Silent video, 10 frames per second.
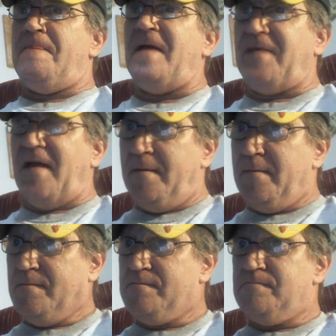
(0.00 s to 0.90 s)
that they
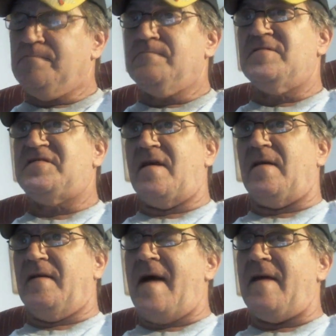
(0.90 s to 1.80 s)

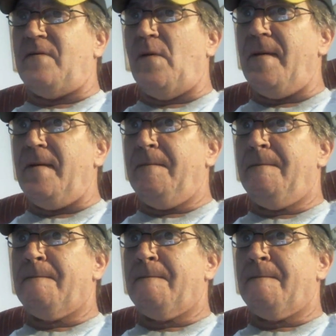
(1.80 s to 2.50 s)
settled out of court